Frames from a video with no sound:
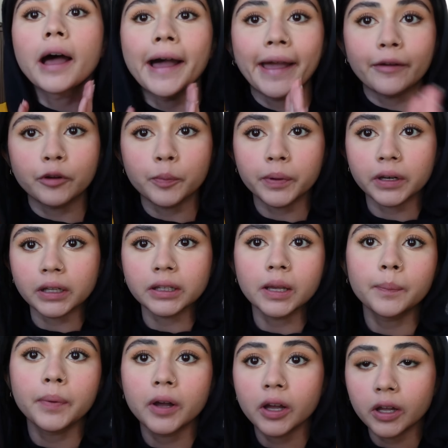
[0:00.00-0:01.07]
I will put a
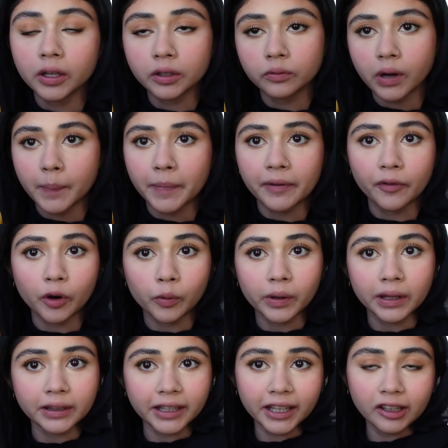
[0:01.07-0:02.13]
lip on right before
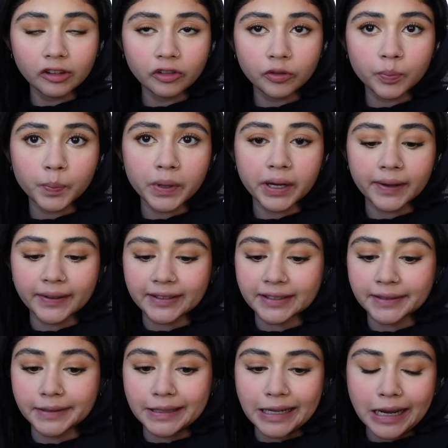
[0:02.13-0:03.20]
we leave, but
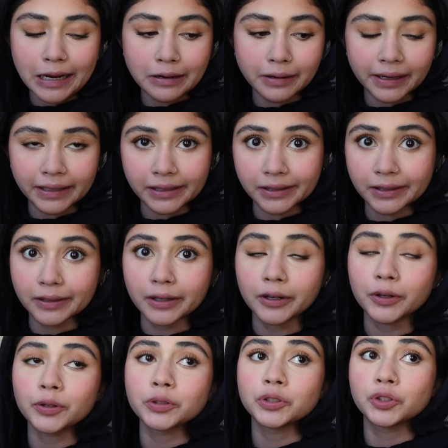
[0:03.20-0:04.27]
now I need to
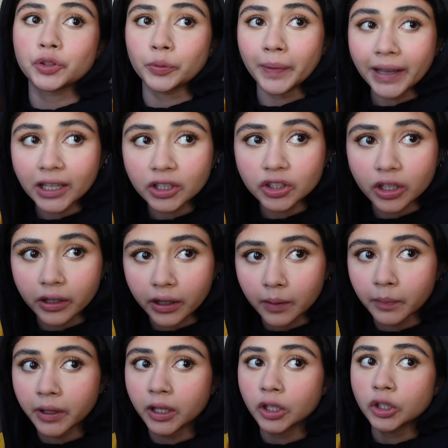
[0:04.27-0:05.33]
go do my hijab,